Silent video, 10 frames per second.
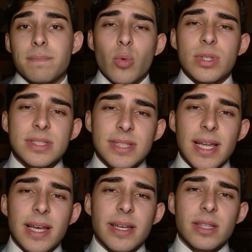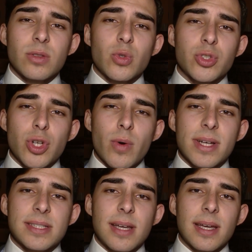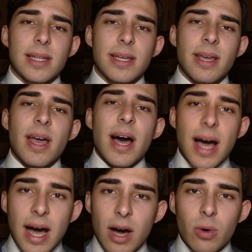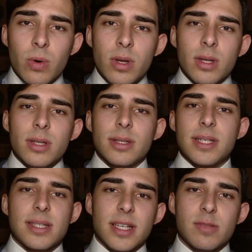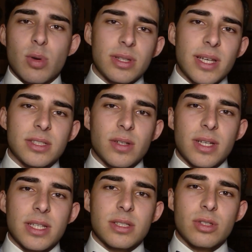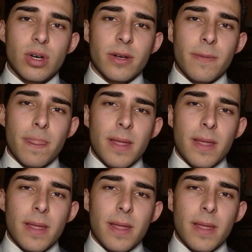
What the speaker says: we still need to show exactly how this exploitation is done.